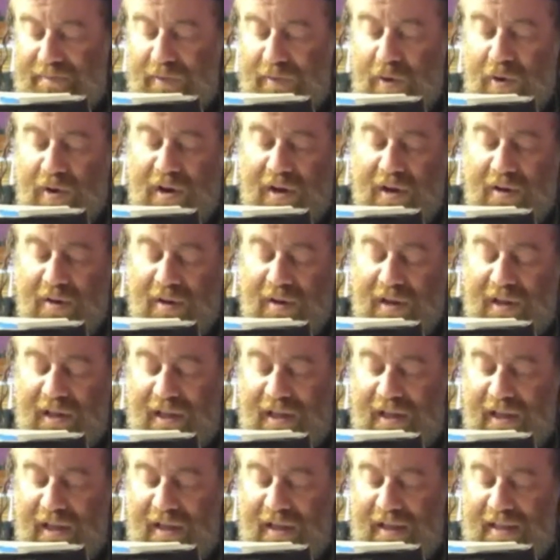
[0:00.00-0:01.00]
or
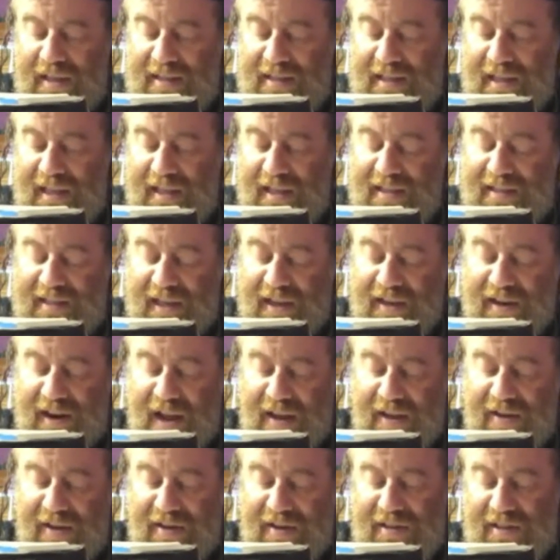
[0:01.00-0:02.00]
it's a
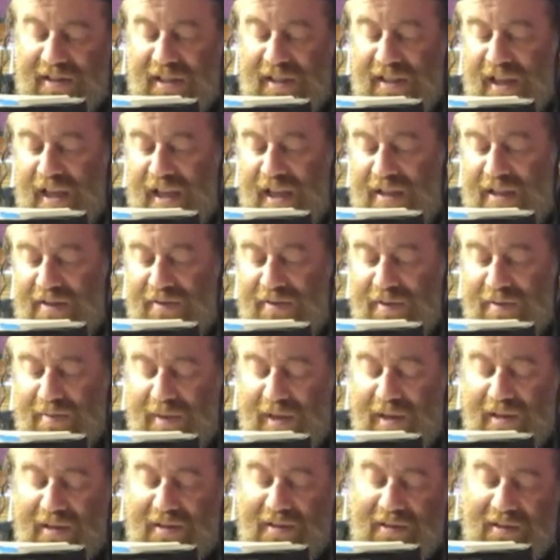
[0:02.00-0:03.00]
crackers at the end of the
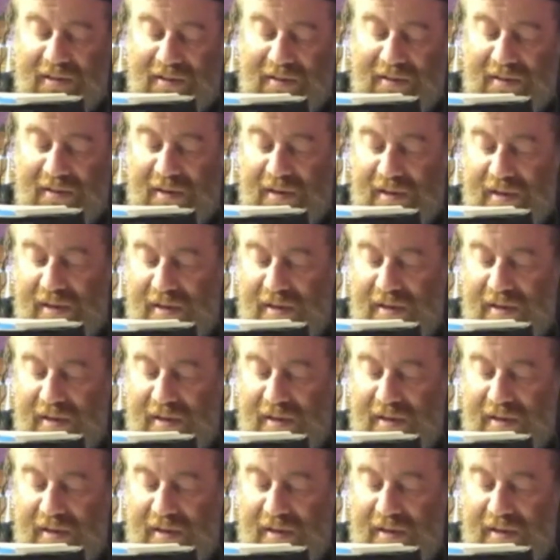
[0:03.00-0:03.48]
meal, so